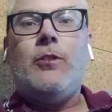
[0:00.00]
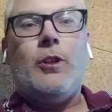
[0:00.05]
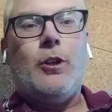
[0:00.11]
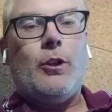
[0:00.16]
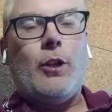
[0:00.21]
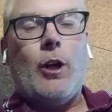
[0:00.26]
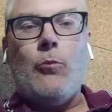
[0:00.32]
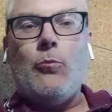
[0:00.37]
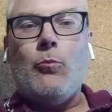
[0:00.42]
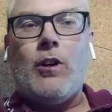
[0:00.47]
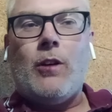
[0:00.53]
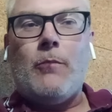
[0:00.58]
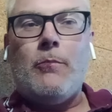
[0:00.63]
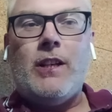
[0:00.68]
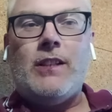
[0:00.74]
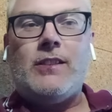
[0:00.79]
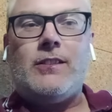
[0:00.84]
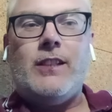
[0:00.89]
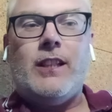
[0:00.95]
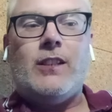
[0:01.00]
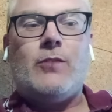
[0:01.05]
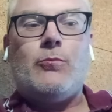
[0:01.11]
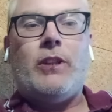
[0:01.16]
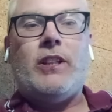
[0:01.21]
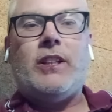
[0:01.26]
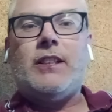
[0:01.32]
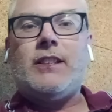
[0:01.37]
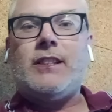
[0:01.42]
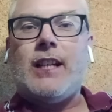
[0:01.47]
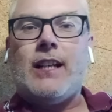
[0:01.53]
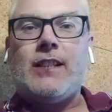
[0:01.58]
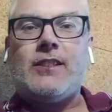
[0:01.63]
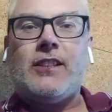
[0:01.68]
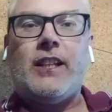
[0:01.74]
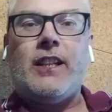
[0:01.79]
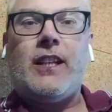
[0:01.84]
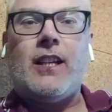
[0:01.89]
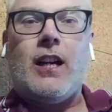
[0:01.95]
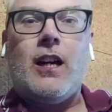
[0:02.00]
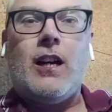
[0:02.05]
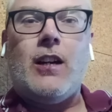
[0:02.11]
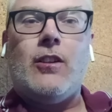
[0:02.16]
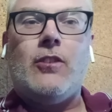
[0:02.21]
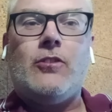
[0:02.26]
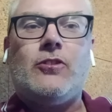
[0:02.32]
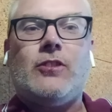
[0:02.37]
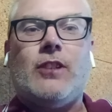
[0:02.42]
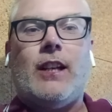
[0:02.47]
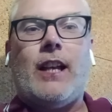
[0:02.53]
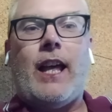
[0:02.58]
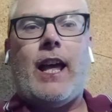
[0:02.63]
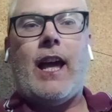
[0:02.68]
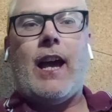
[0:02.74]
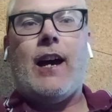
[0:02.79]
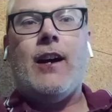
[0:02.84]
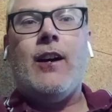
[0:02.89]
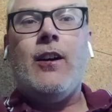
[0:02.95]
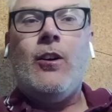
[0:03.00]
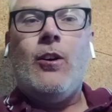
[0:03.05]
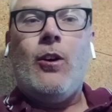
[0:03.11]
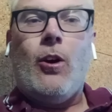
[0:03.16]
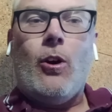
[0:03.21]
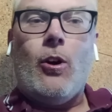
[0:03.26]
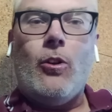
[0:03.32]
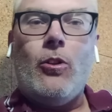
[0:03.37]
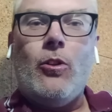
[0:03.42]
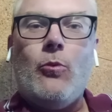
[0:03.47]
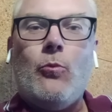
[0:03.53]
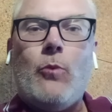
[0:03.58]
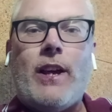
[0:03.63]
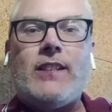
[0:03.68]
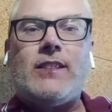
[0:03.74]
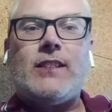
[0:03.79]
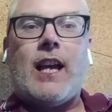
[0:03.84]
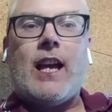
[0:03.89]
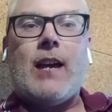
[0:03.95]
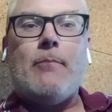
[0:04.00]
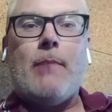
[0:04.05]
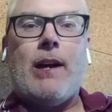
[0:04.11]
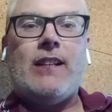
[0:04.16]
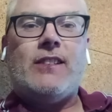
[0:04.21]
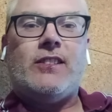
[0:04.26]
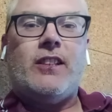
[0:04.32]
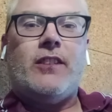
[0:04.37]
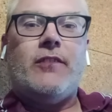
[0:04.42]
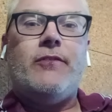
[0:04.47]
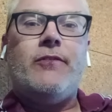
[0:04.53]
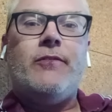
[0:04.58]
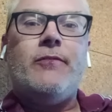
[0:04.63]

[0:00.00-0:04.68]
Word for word: You don't want to miss this. We're discussing Carlos Soler on the West Ham Massive.